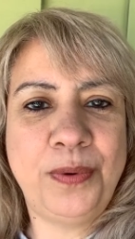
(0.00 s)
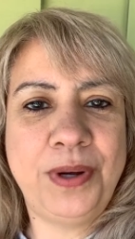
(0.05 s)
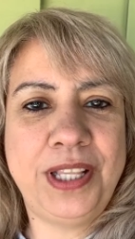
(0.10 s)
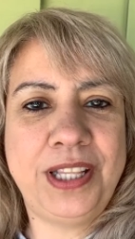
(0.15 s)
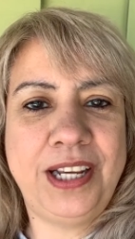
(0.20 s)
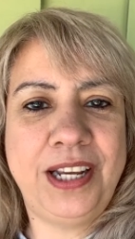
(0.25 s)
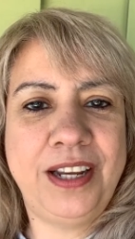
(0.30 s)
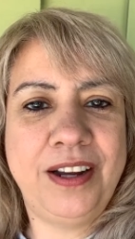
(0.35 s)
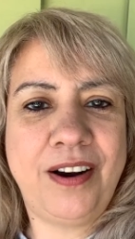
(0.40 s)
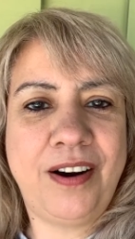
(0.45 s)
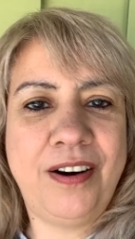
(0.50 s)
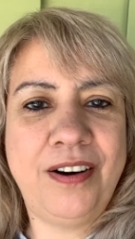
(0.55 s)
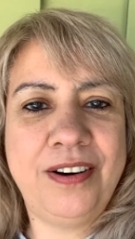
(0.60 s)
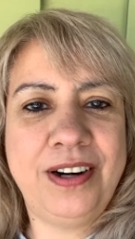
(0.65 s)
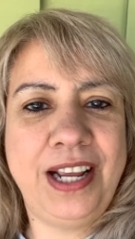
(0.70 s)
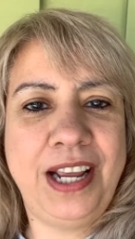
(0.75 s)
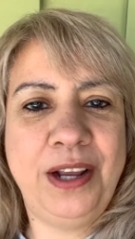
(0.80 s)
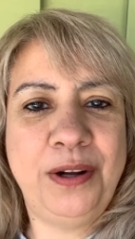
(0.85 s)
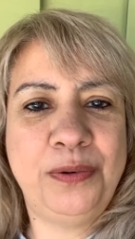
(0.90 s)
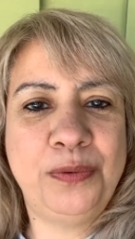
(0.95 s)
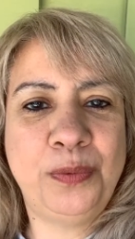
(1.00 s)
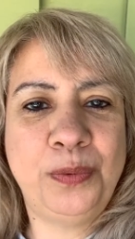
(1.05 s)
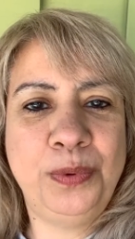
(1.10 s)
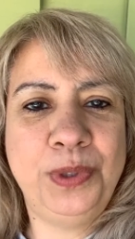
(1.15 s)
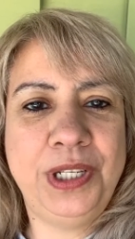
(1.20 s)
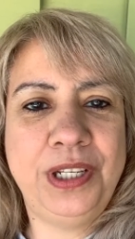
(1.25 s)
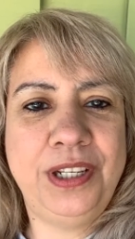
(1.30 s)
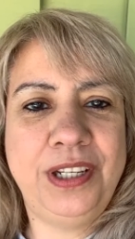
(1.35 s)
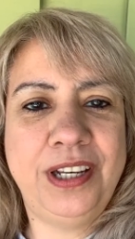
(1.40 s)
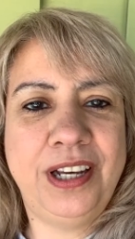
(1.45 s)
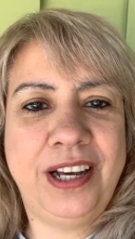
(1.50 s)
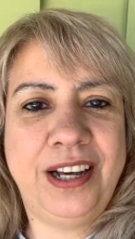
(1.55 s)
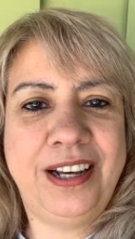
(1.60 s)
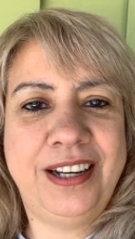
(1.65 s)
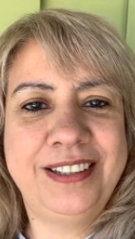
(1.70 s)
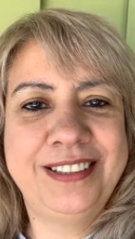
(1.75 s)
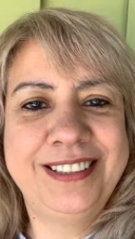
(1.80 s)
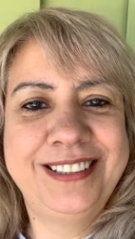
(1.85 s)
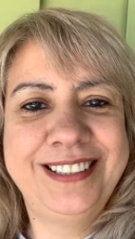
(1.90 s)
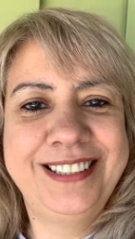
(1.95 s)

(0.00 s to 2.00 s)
way they are, and we, uh,